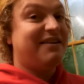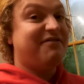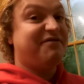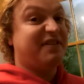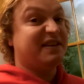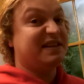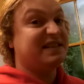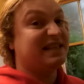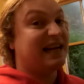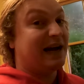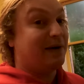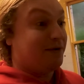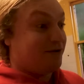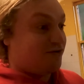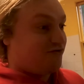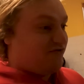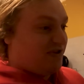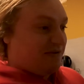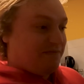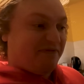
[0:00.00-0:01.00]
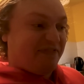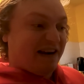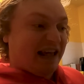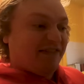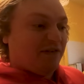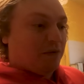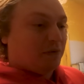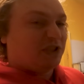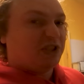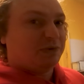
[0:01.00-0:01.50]
have the sour cream
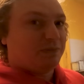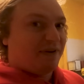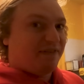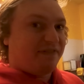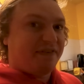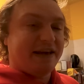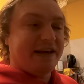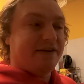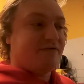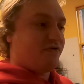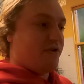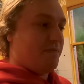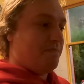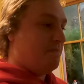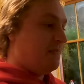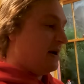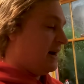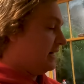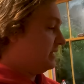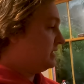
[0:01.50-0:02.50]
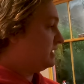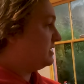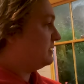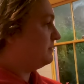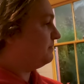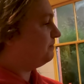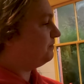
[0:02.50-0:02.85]
flavour, which is my favourite, but